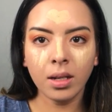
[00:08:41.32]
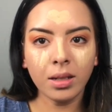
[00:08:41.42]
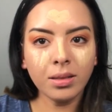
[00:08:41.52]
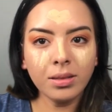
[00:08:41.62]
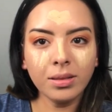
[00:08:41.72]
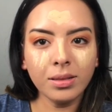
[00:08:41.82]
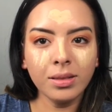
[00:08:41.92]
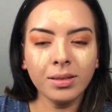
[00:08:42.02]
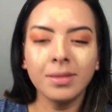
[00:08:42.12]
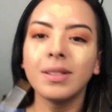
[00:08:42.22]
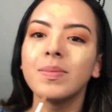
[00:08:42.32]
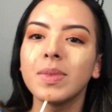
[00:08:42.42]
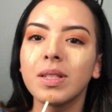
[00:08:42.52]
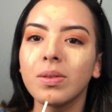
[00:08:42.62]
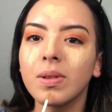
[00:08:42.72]
Oh, I'm
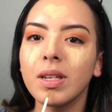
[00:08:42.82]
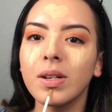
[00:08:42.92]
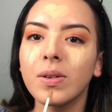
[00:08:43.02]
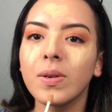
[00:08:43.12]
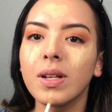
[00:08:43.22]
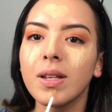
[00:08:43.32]
so cute.